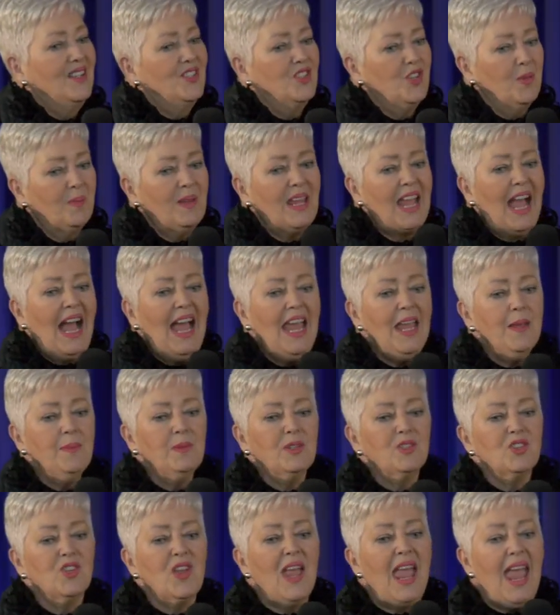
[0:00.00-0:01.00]
to be
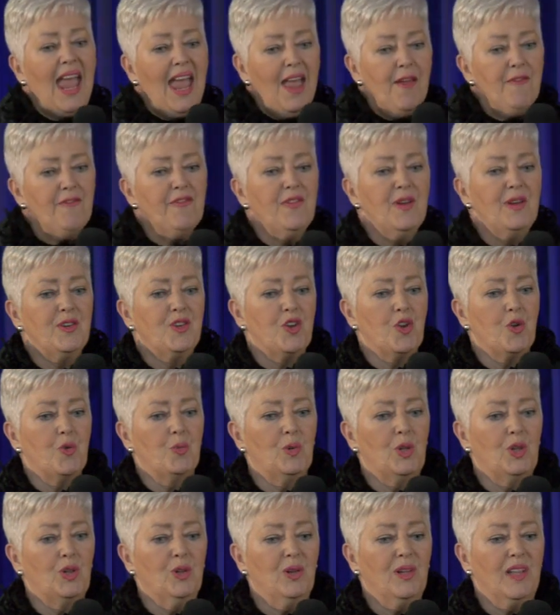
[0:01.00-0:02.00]
able to have
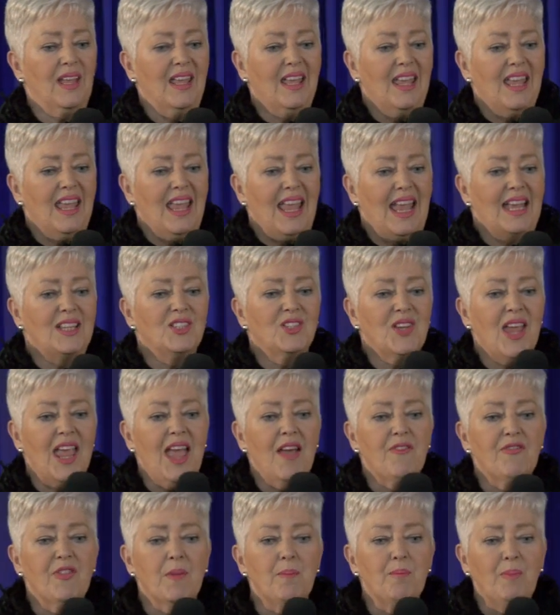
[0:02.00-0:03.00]
renewal and to
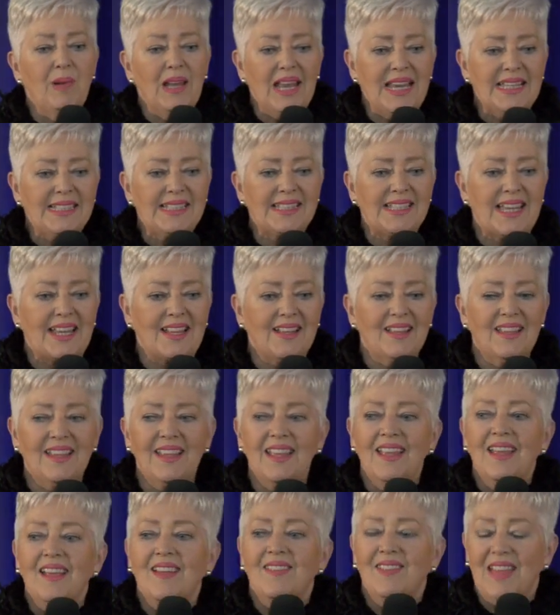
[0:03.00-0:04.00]
have the blessing
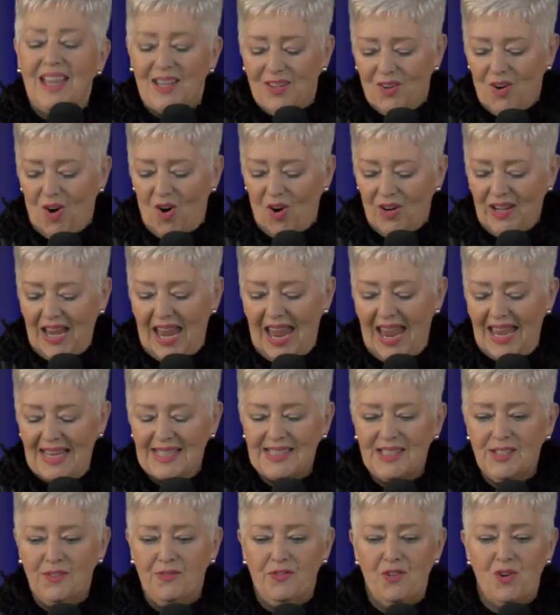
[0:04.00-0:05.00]
that God
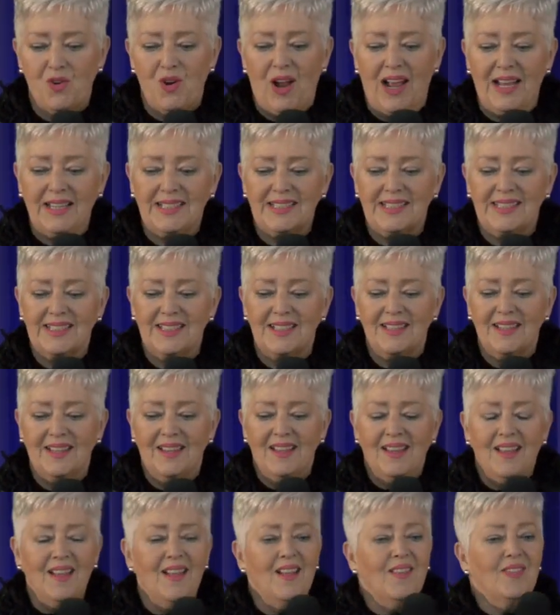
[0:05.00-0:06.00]
has for us.
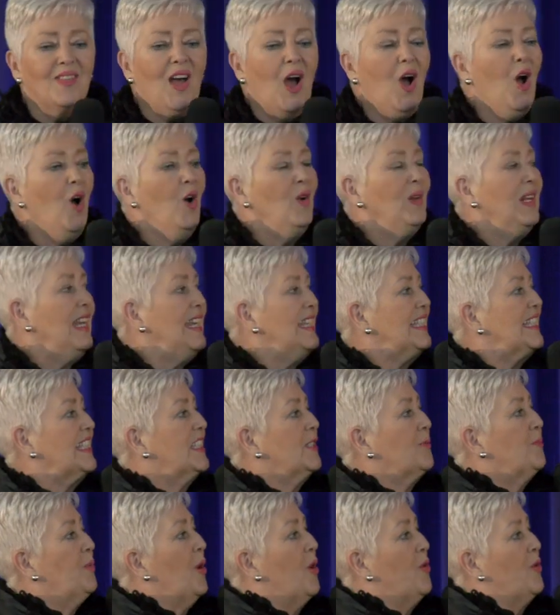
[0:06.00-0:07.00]
The Holy
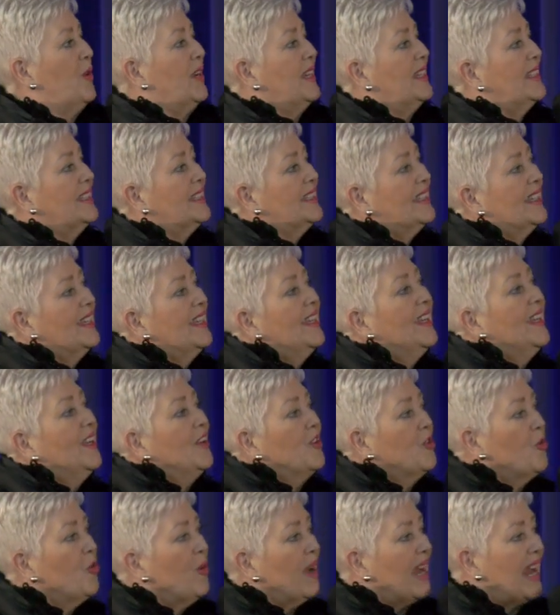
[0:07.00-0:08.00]
Spirit
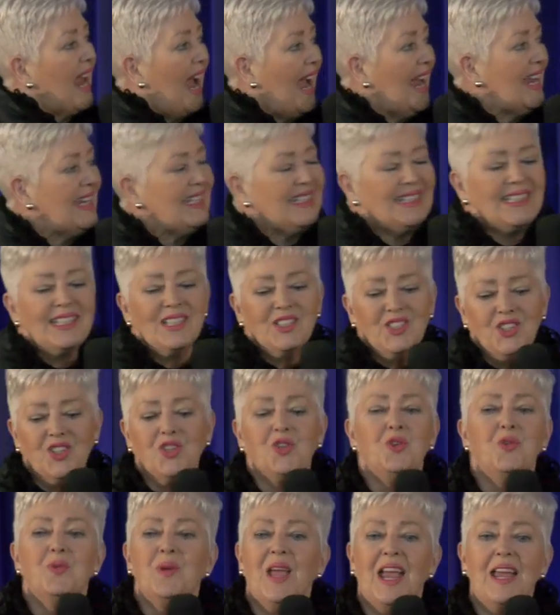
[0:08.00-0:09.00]
created
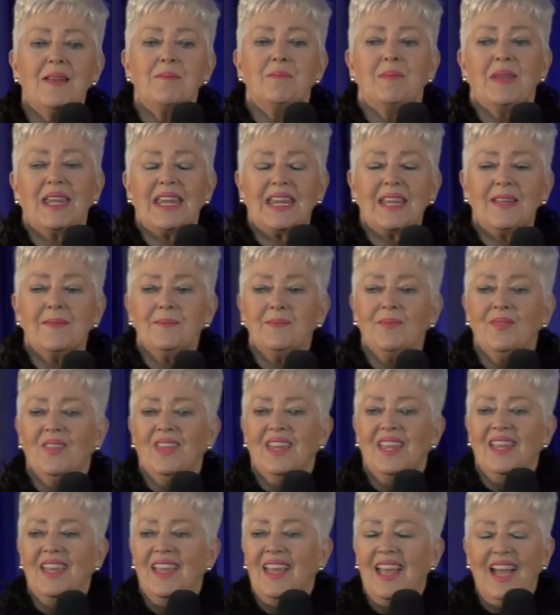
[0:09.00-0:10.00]
you and me,
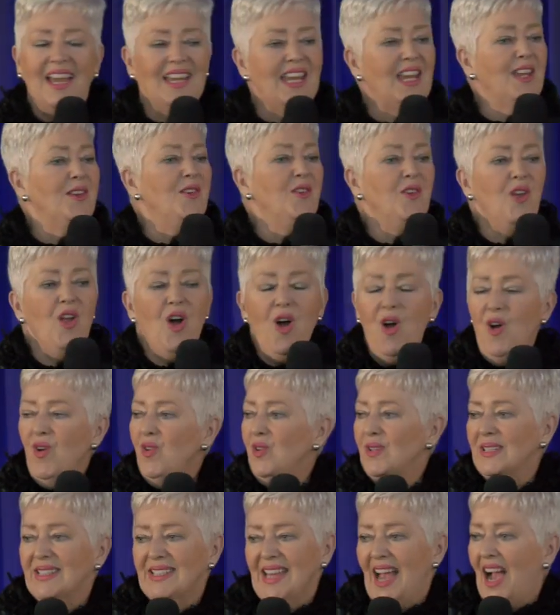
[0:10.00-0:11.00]
and He
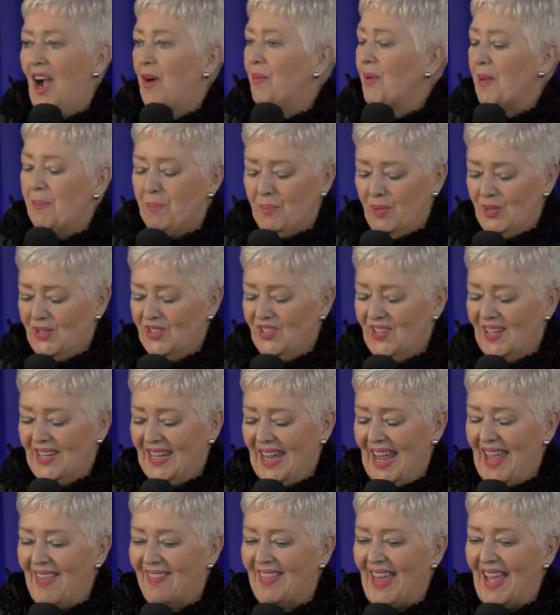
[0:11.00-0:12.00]
knows how we put
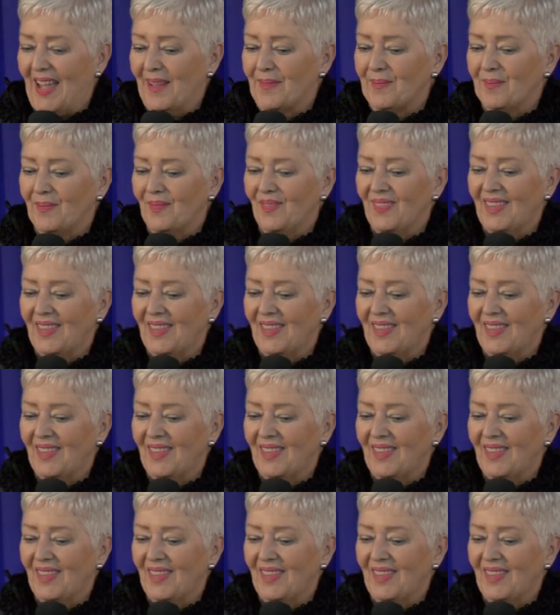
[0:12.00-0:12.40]
together.